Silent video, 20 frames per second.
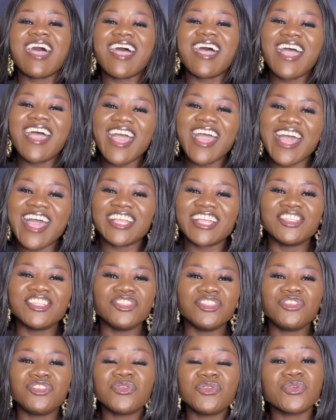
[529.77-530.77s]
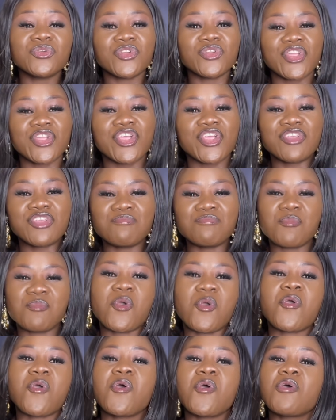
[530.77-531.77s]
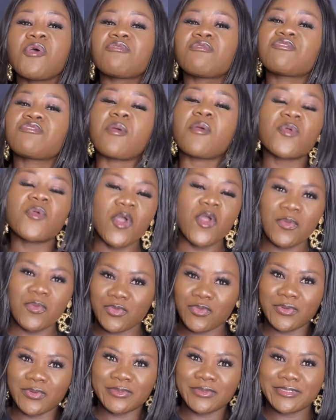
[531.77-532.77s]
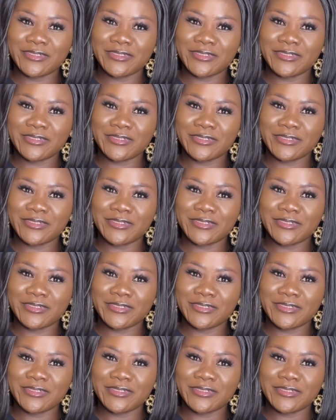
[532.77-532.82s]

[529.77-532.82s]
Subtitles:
and you earn more from Gumroad.